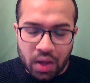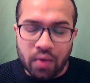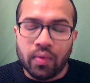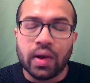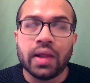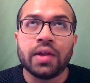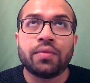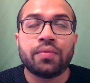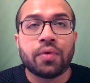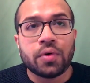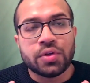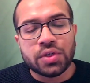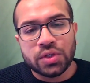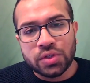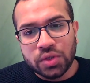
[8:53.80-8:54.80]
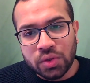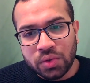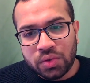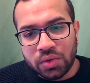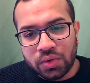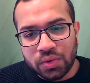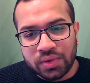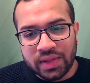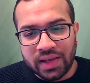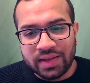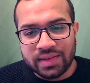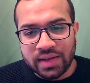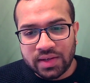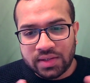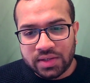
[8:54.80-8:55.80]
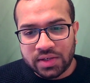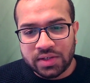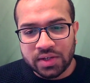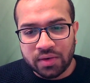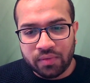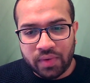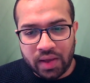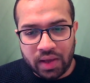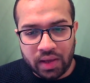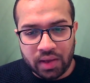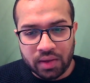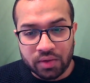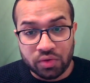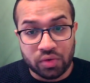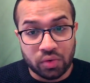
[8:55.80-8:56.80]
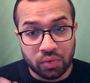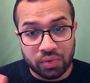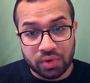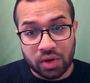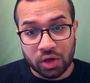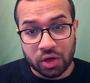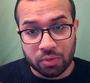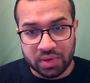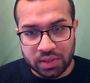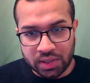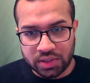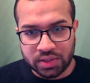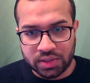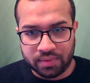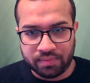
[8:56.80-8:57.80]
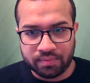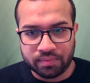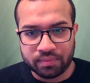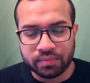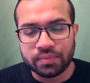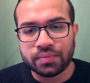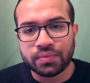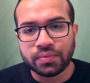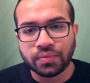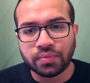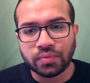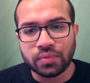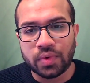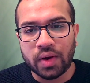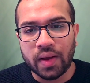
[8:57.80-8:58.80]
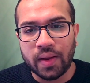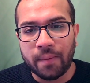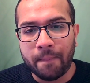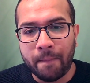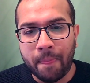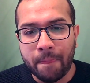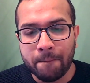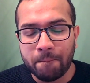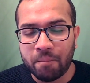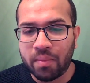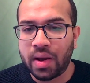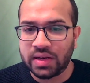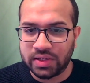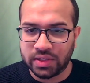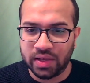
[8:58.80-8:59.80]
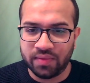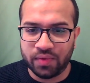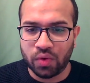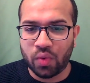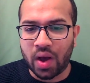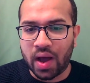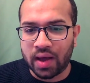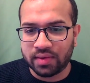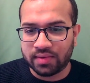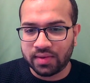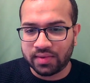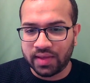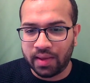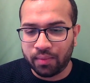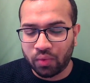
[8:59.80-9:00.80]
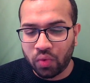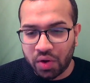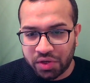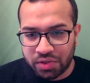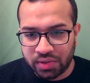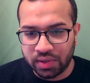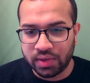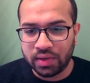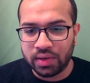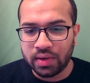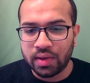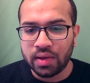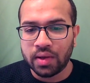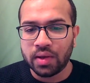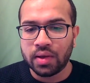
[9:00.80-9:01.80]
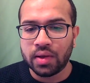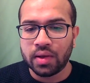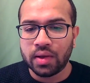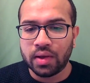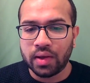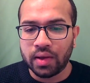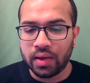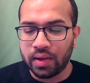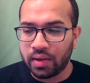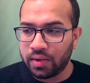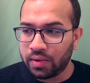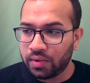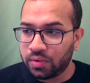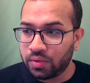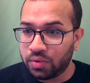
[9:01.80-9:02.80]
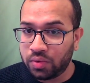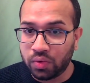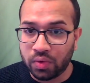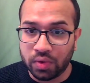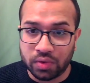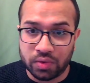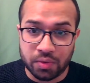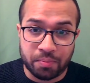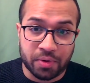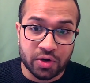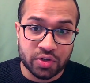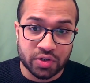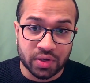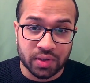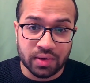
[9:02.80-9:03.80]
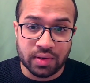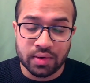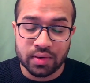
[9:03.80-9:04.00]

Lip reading: well, it forces you to do things in certain way through the documentation, right? But if you ask the same question to a person